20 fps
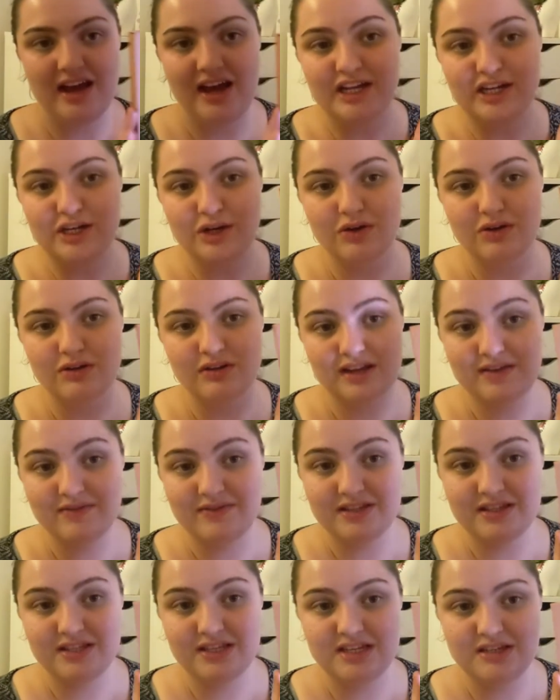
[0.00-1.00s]
I got
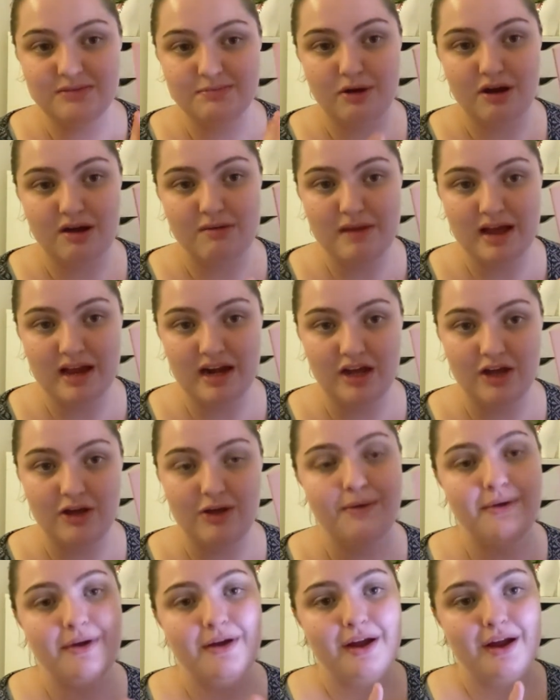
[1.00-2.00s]
given this by
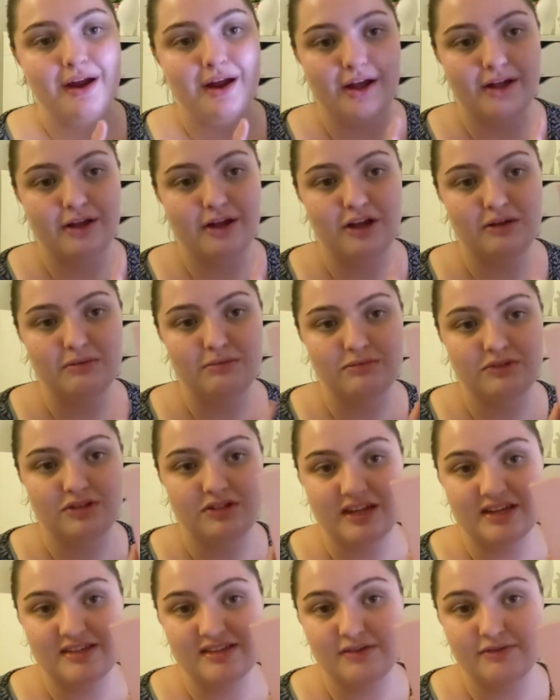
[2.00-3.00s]
Mellow to
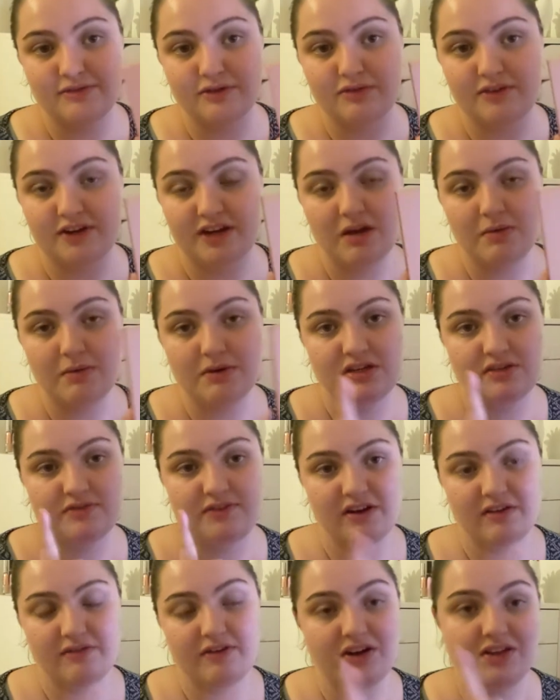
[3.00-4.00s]
test out for a video, which if
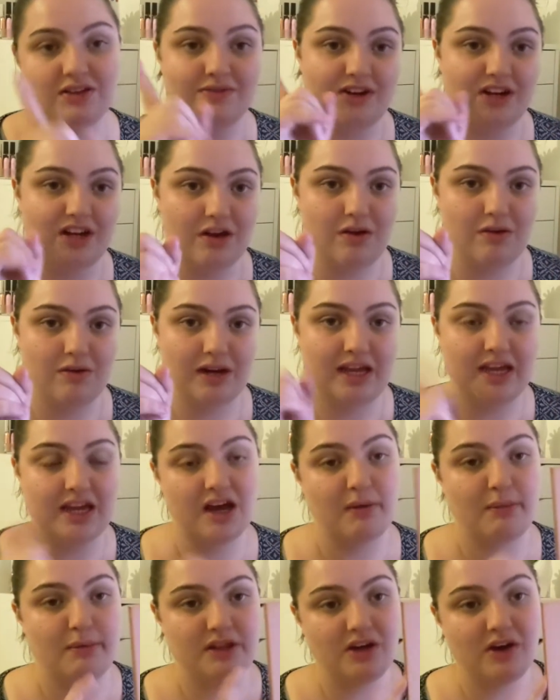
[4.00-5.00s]
I can find the video, I'll link
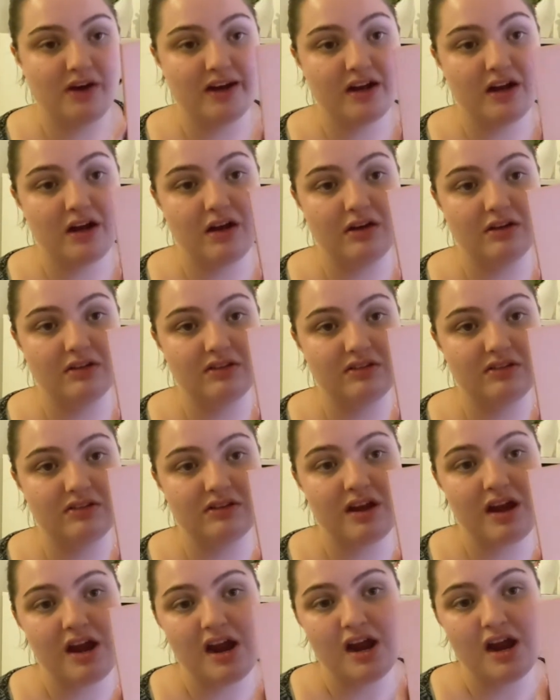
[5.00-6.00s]
it up in the
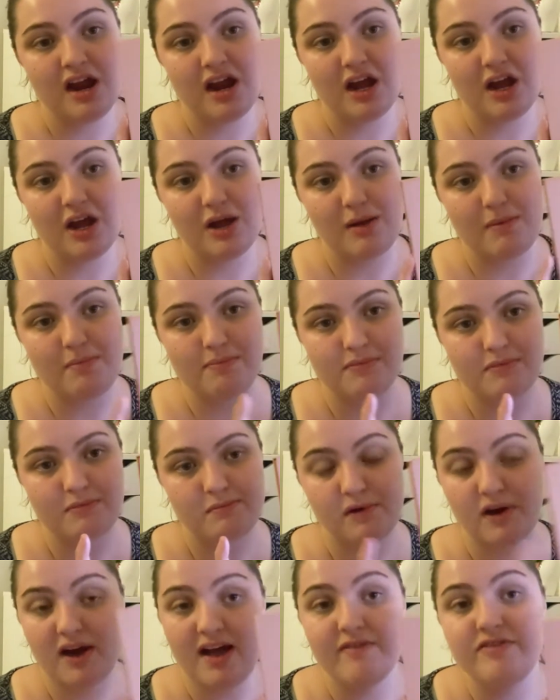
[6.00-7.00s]
iCards. But
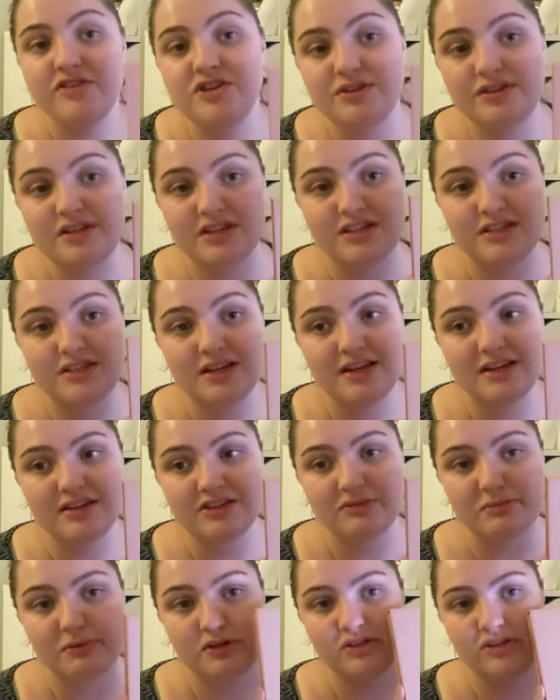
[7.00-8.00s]
I haven't used this
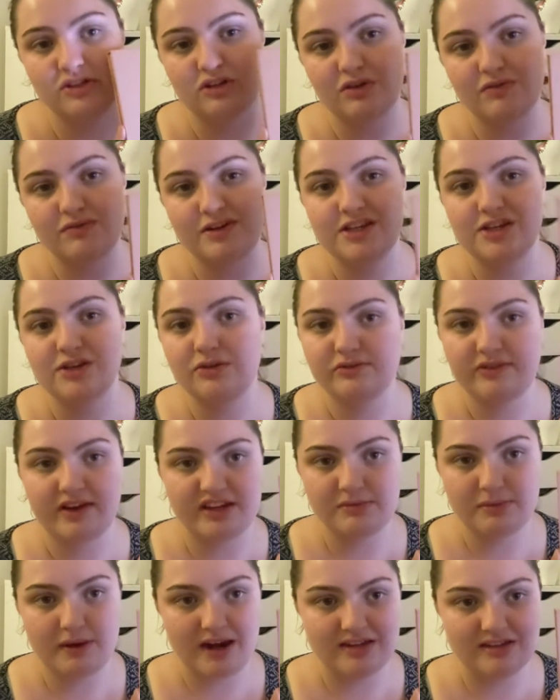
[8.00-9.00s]
since because I don't really use
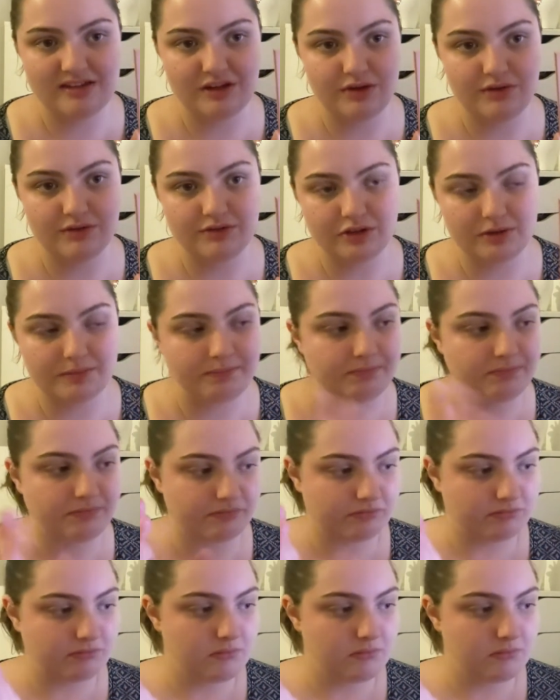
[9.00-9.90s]
face palettes that often.